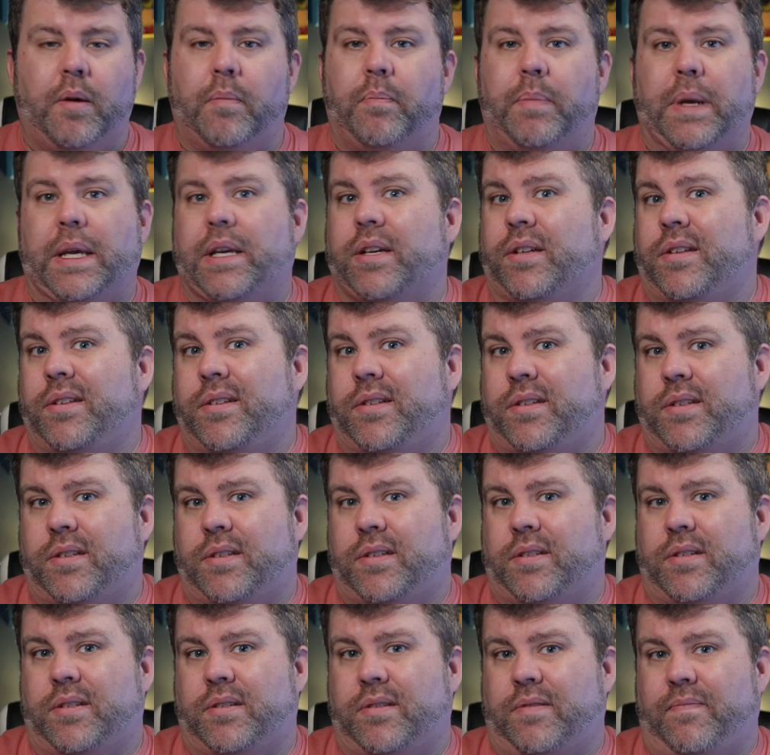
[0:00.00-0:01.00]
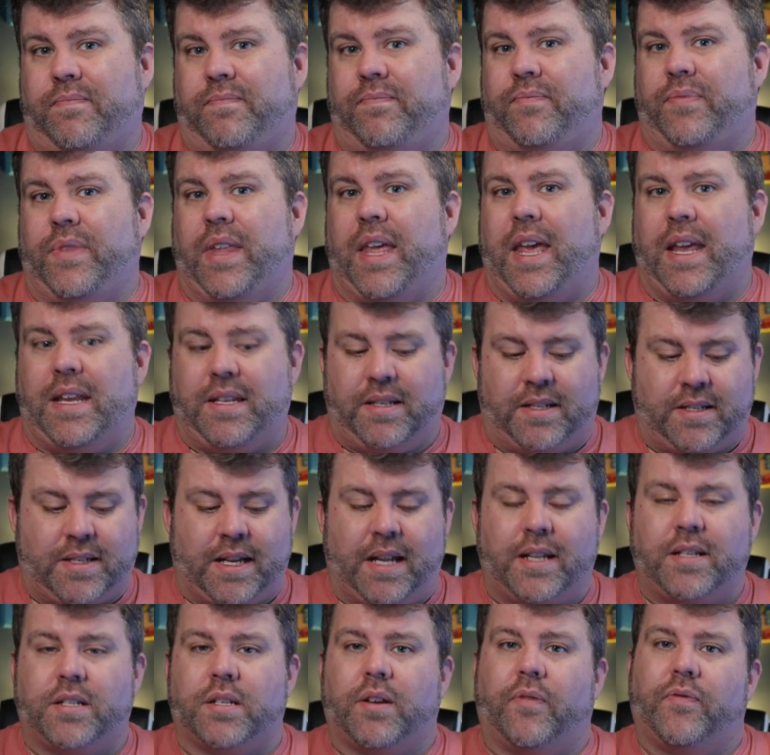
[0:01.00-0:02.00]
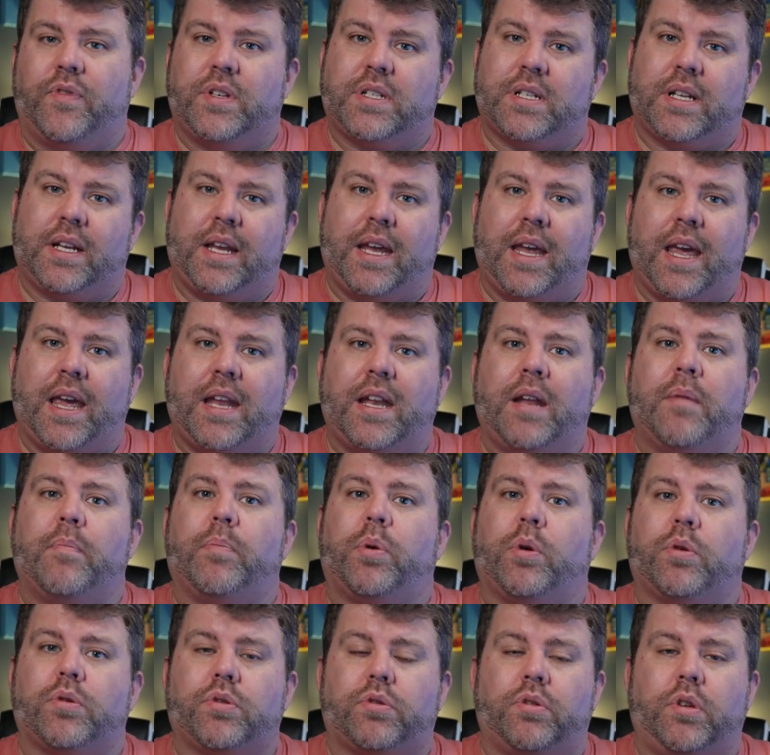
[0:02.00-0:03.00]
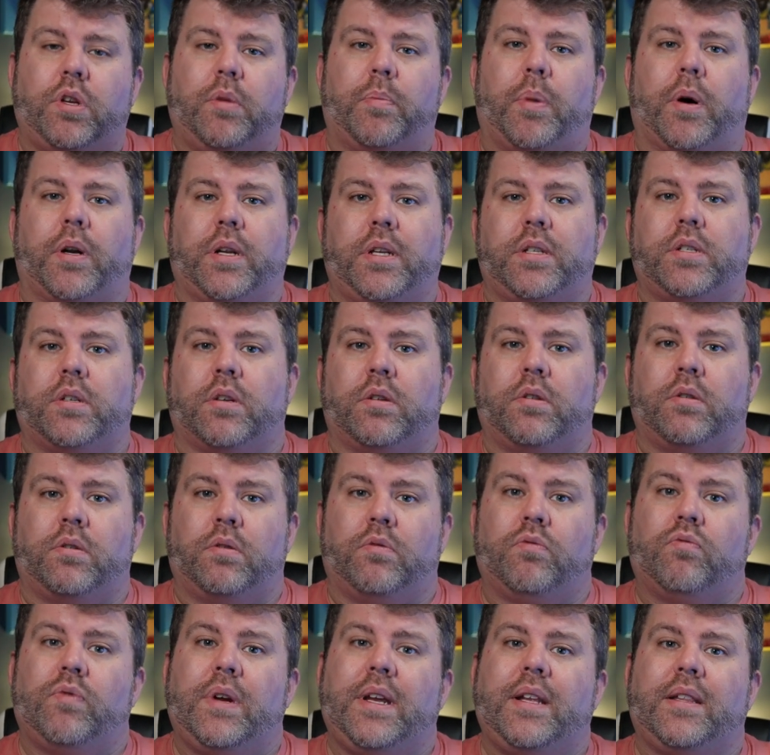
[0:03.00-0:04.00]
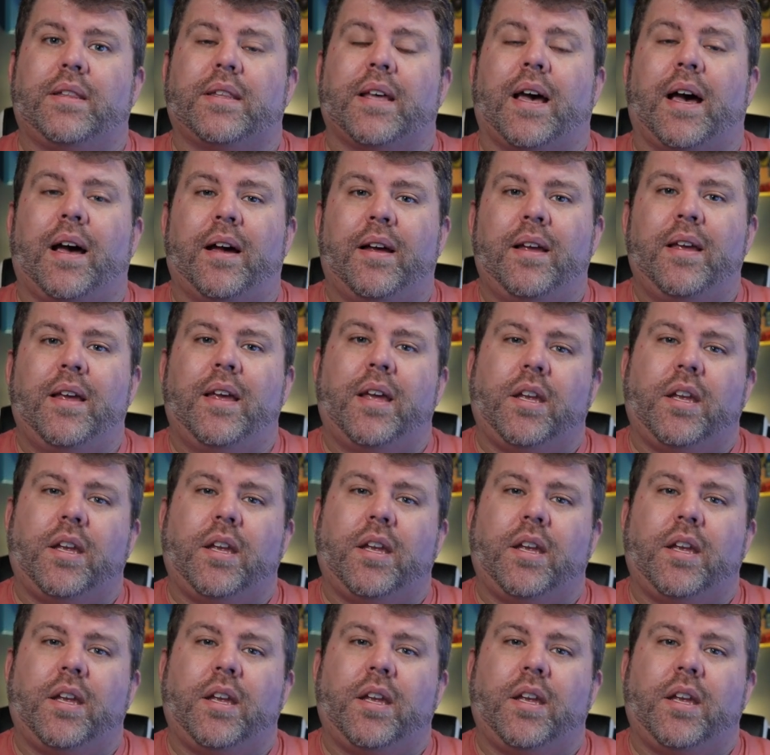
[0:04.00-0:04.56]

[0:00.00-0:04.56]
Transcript: because it sends obviously an impulse through your body to read that.